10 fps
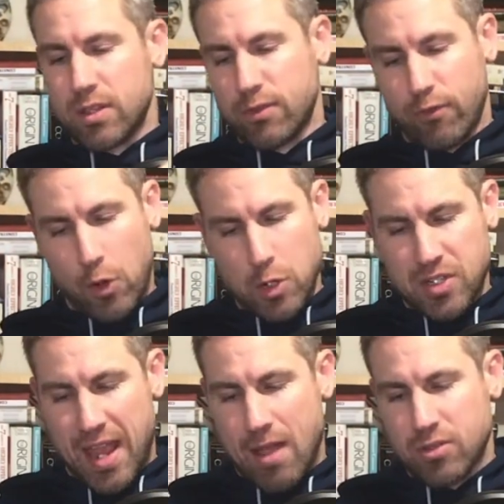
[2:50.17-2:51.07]
at this
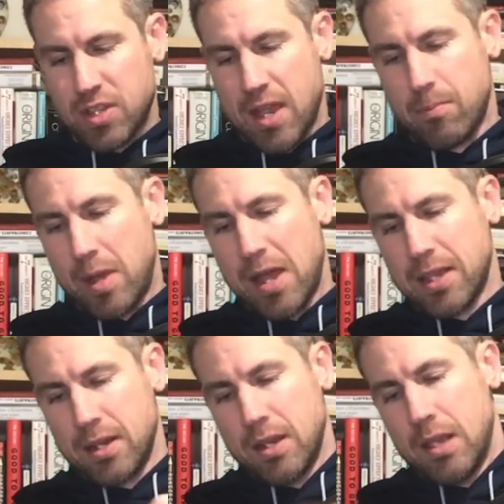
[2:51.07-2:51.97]
first outside
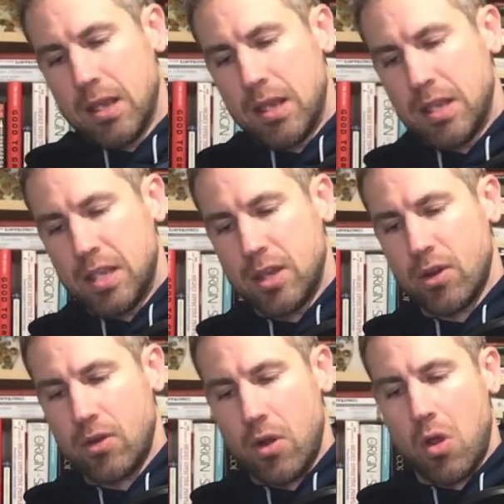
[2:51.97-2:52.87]
pocket
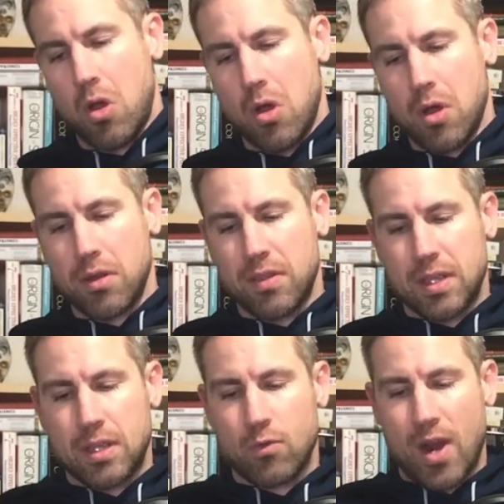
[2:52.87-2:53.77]
here on
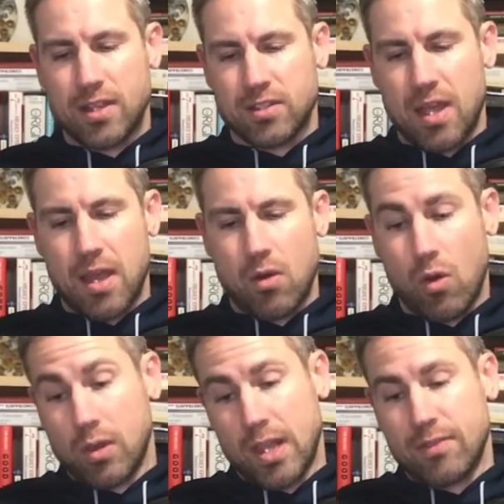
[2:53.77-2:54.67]
the right side
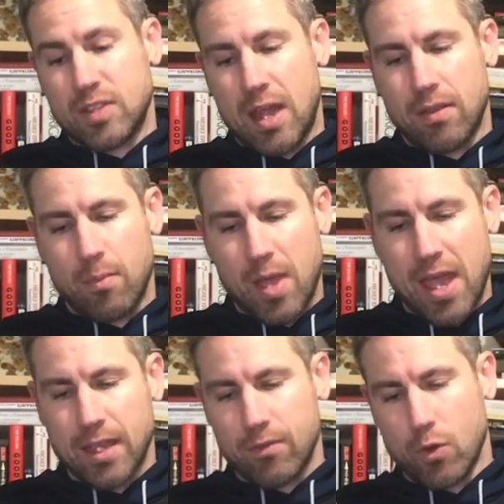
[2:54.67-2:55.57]
or left side of the
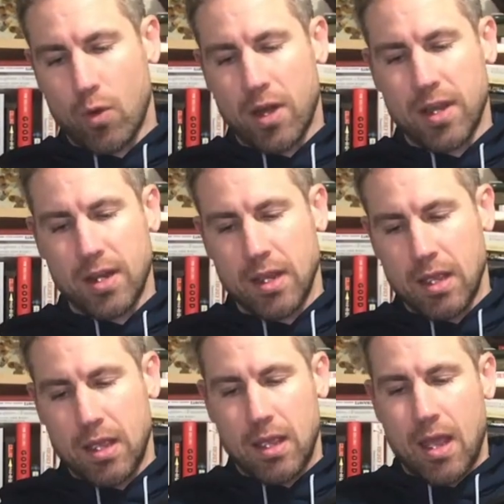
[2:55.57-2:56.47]
bag, if you're wearing it,
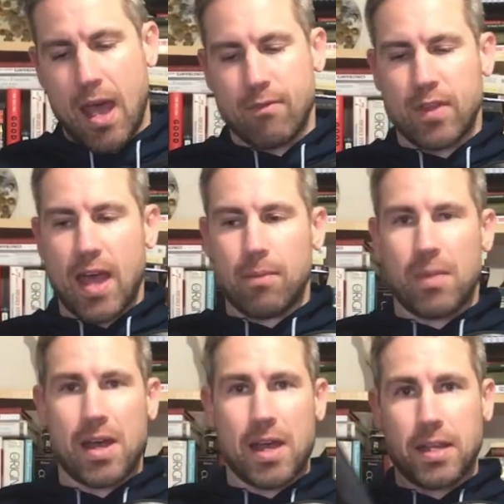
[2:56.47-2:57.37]
I've got
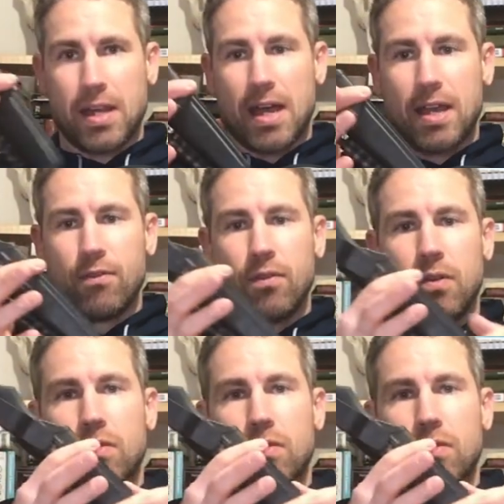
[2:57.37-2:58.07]
my knife.